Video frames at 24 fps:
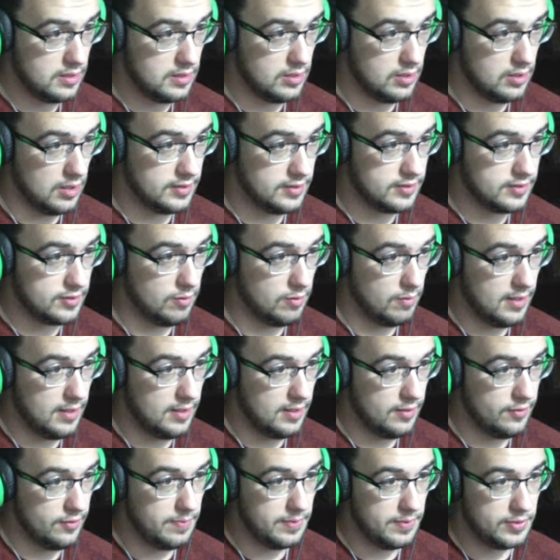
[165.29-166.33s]
Oscar
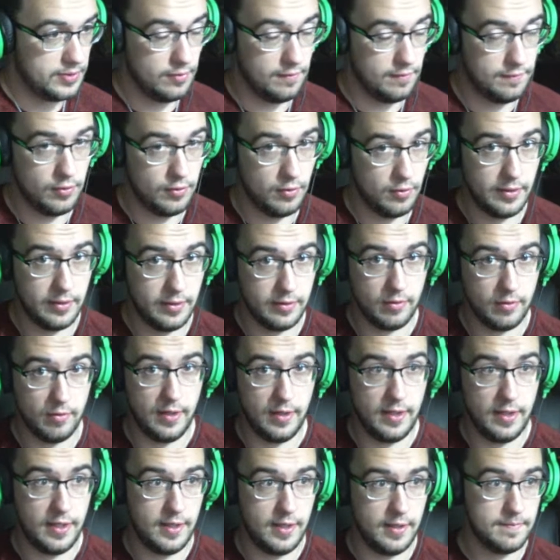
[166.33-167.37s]
Wilde, the picture of Dorian
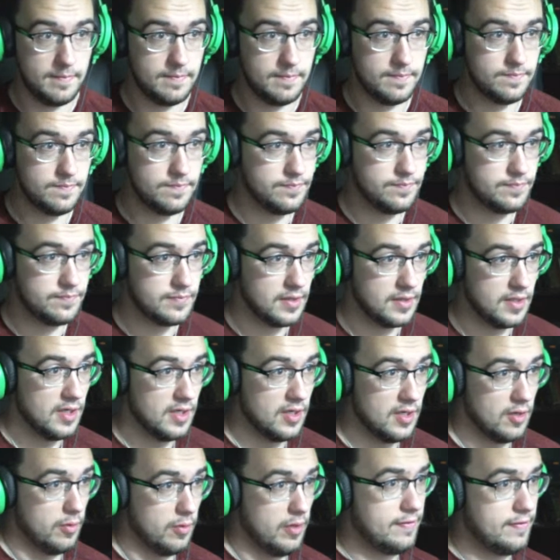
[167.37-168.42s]
Gray.
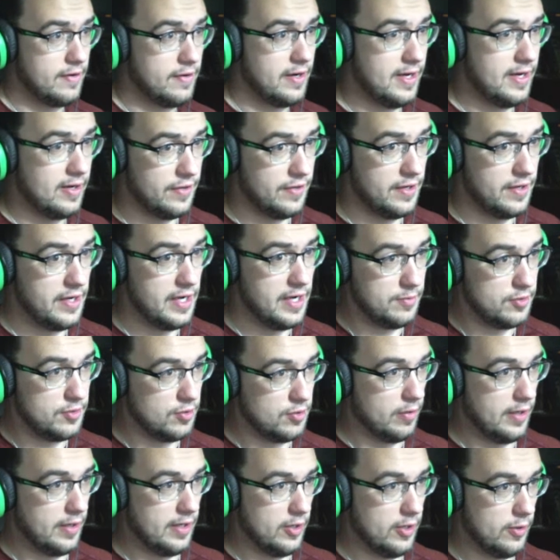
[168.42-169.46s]
Whenever I hear the name
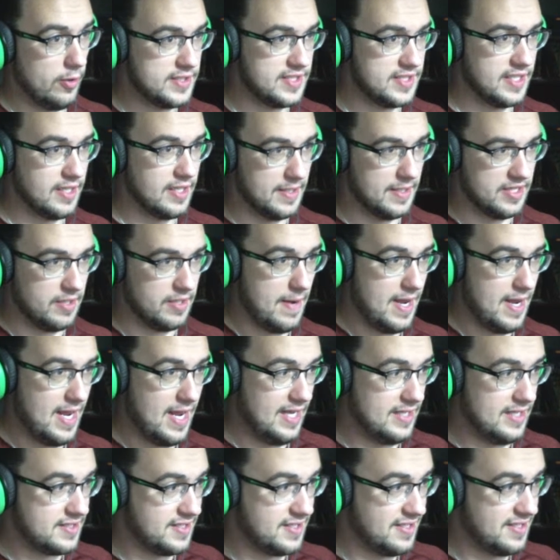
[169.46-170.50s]
Dorian, I always think about The
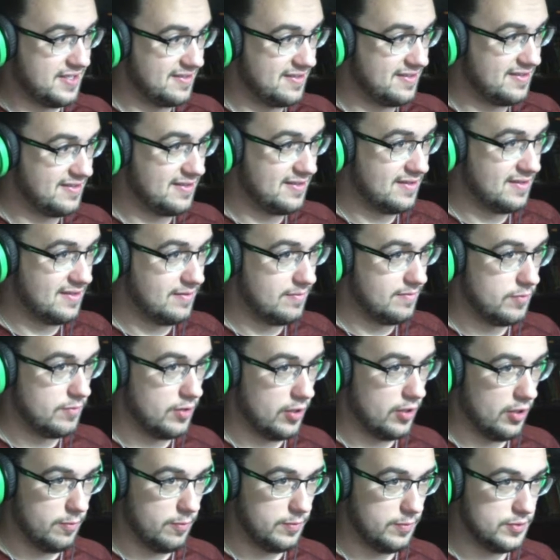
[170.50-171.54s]
Mask. You
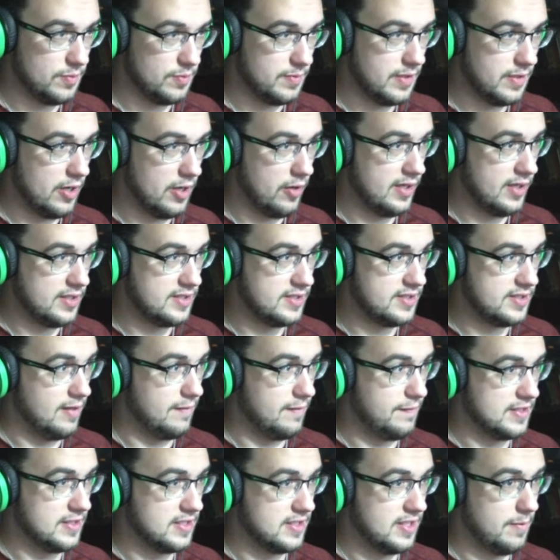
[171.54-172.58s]
know, with Jim Carrey and stuff.
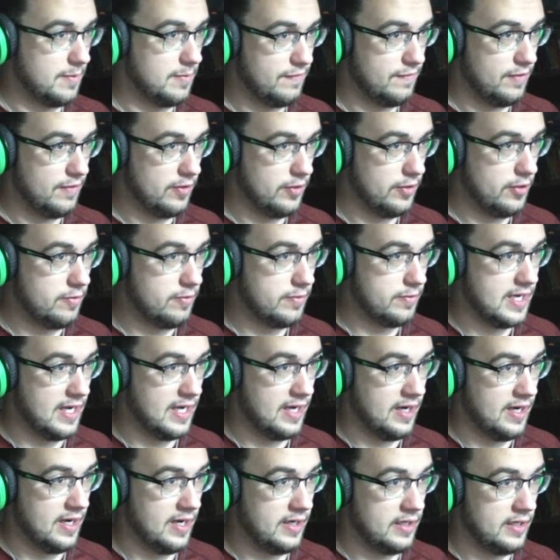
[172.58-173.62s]
That's the name of the villain.
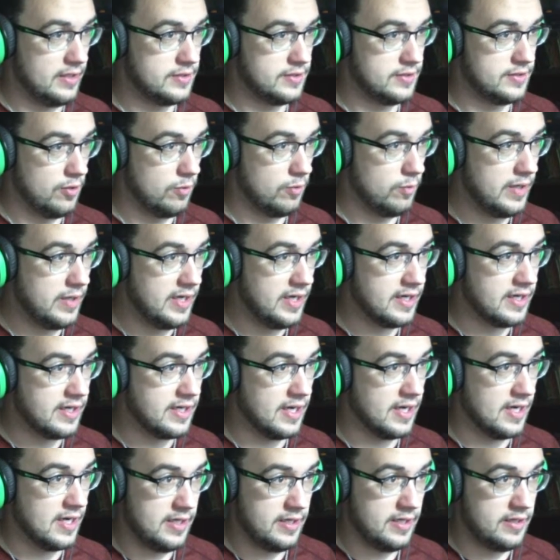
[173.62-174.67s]
Okay, so we
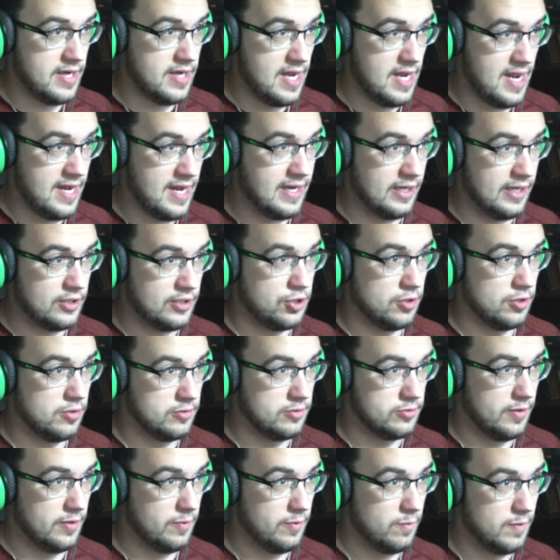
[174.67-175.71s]
got naked
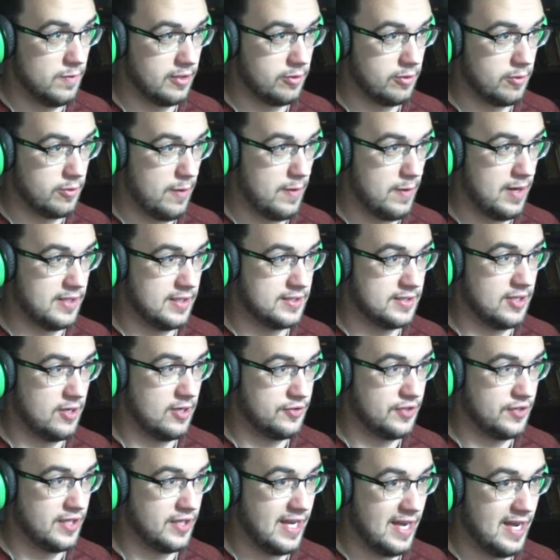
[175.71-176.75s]
children. What a great way to start
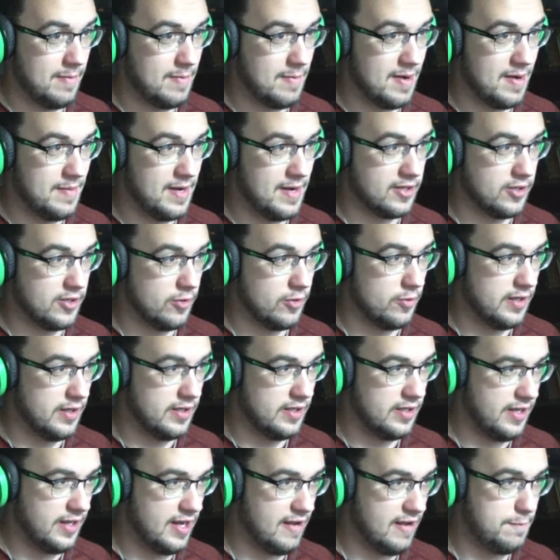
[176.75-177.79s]
the game. I'm not going into
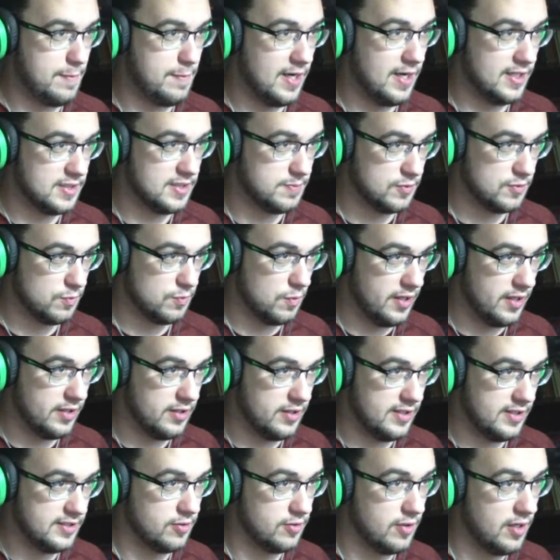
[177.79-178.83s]
the FBI's most wanted
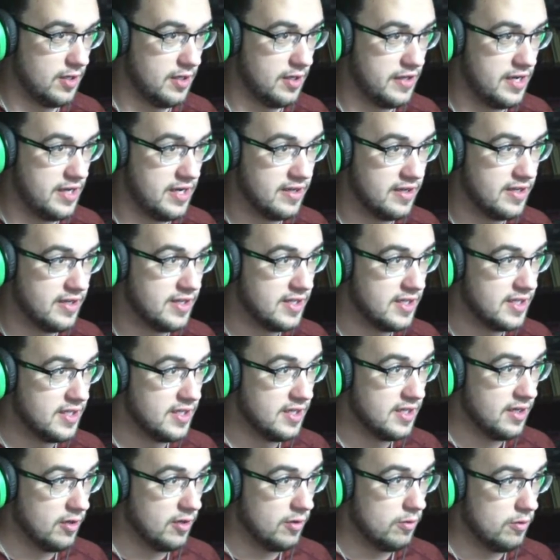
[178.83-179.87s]
list or anything.
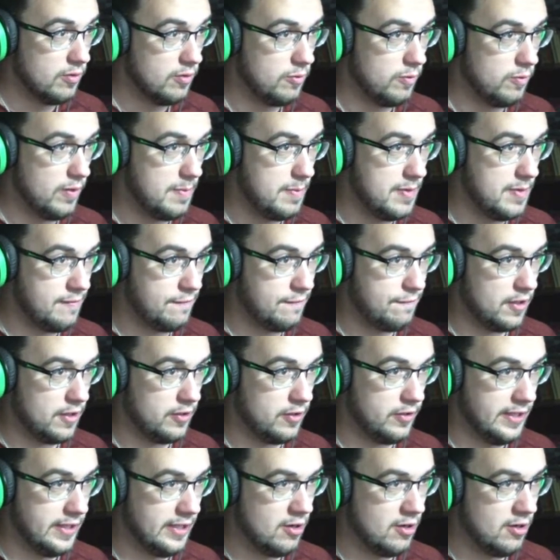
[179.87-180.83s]
Women falling